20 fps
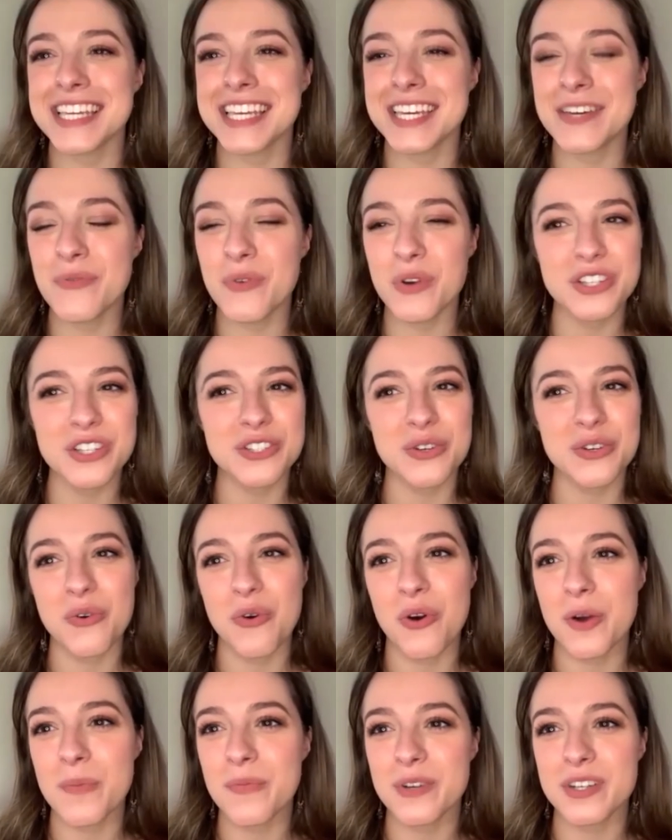he works a
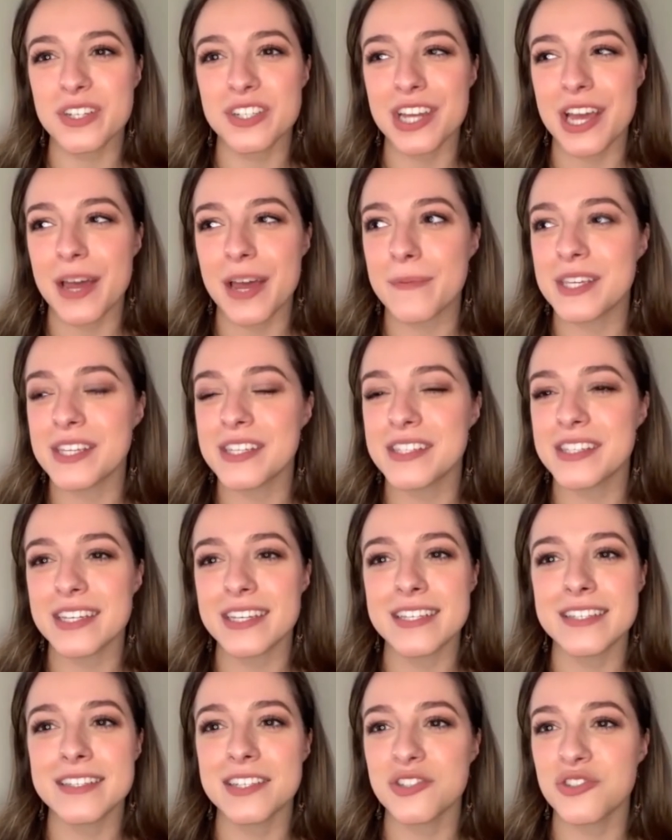corporate job. He's
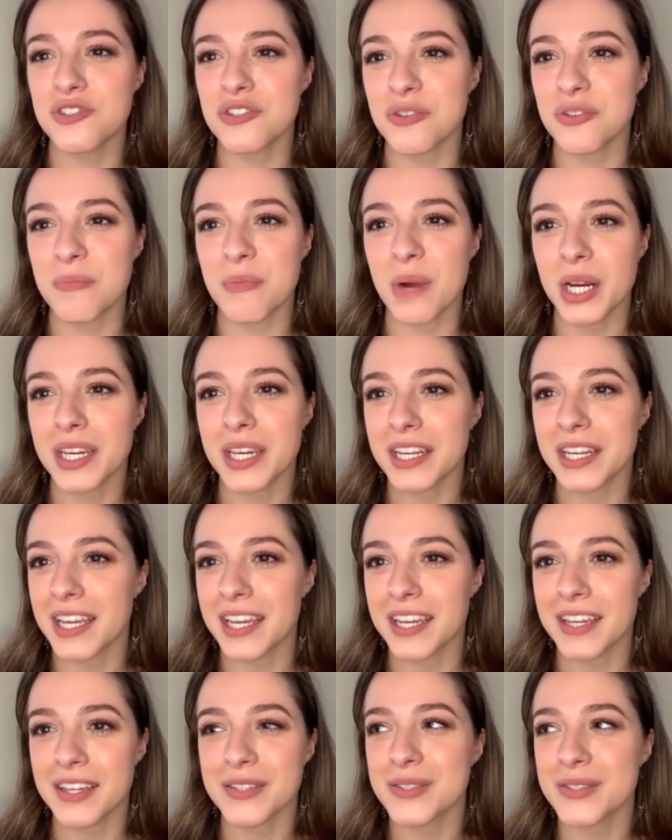in digital
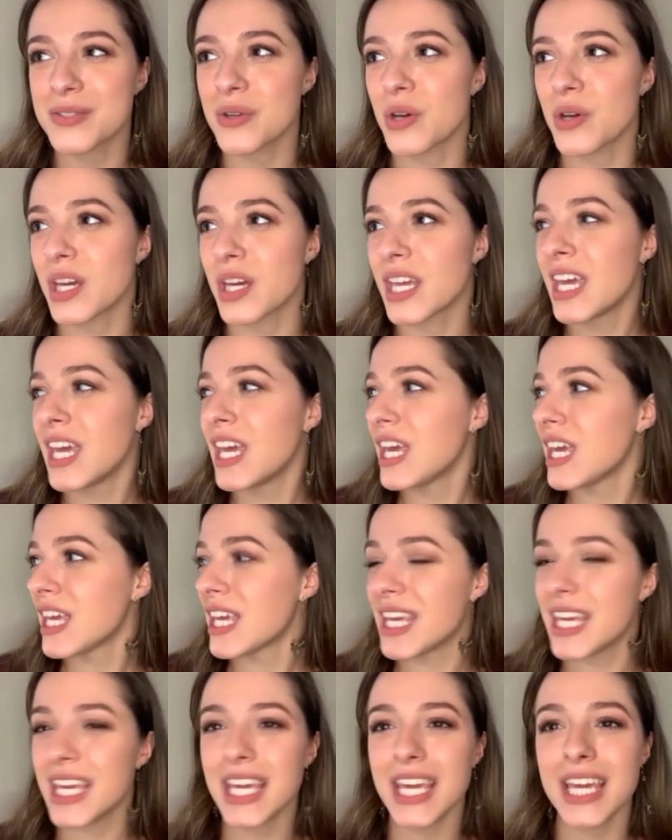marketing. So
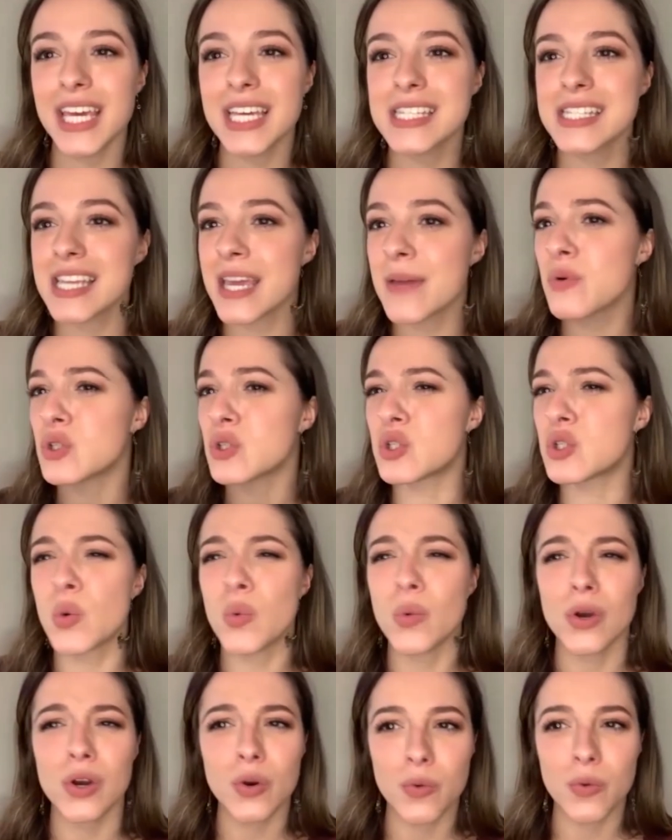he is able to work